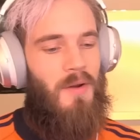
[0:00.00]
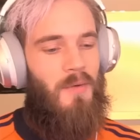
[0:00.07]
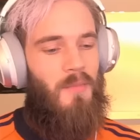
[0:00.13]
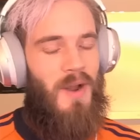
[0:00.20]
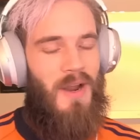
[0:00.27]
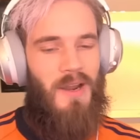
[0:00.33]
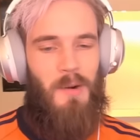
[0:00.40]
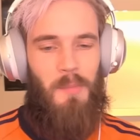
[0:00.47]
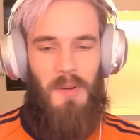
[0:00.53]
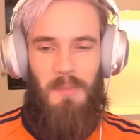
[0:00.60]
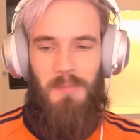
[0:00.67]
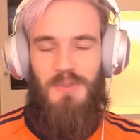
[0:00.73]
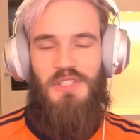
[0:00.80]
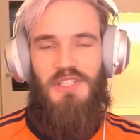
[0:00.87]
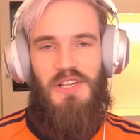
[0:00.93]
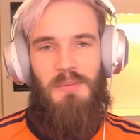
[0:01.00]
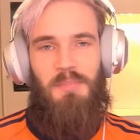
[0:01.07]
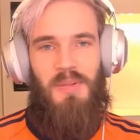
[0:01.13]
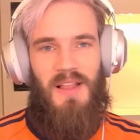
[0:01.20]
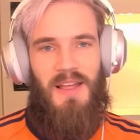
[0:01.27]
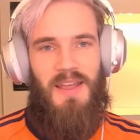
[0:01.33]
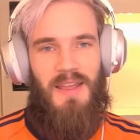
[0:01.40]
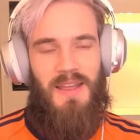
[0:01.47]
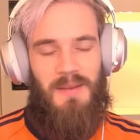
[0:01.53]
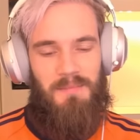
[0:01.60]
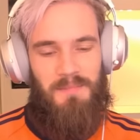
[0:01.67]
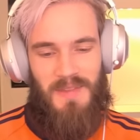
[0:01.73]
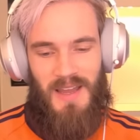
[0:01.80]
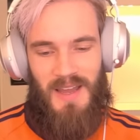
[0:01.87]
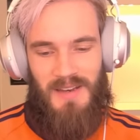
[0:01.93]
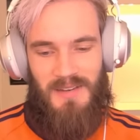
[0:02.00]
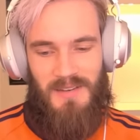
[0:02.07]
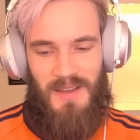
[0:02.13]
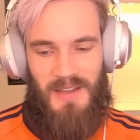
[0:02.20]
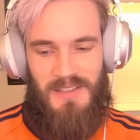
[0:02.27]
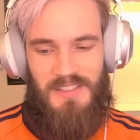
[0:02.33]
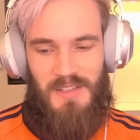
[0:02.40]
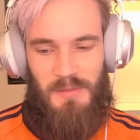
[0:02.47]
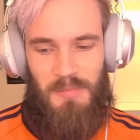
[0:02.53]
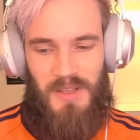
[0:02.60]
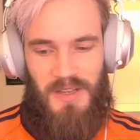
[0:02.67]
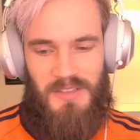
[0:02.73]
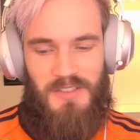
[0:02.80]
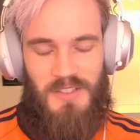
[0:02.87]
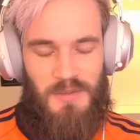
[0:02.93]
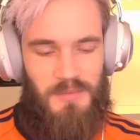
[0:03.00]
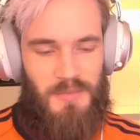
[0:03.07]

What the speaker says: Why are people still playing it? God, I still play it too.